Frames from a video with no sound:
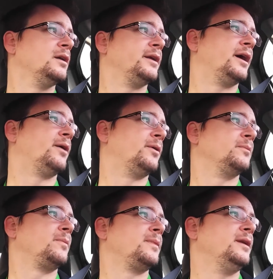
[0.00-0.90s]

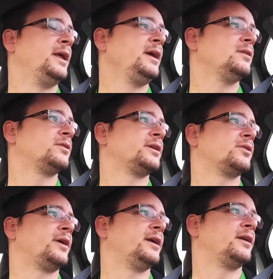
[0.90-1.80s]
Now, Nate, on the
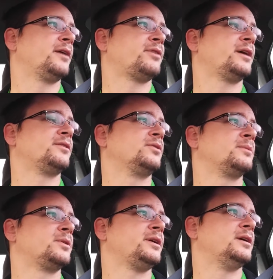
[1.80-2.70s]
other hand, and I've had the
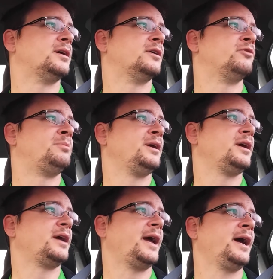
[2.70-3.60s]
liberty of
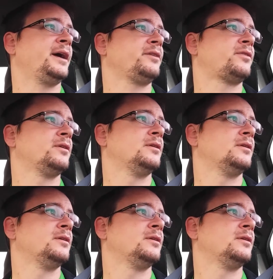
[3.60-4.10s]
being at